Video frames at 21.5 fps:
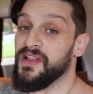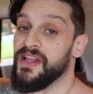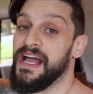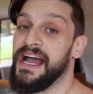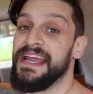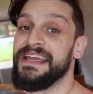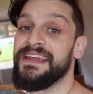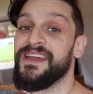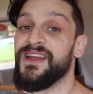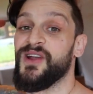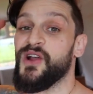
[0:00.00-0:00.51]

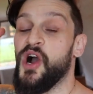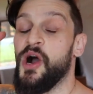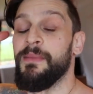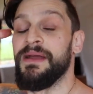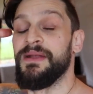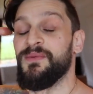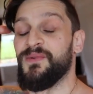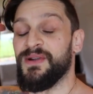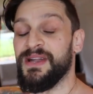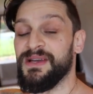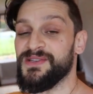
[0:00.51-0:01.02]
like,
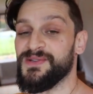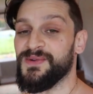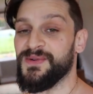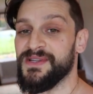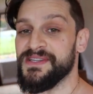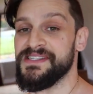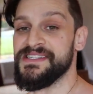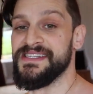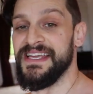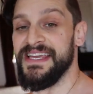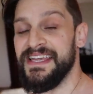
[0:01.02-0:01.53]
comment, what else you
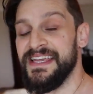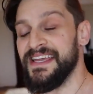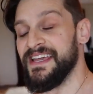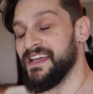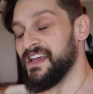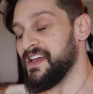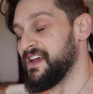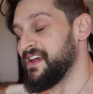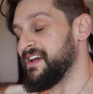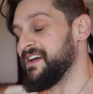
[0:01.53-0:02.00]
want to see.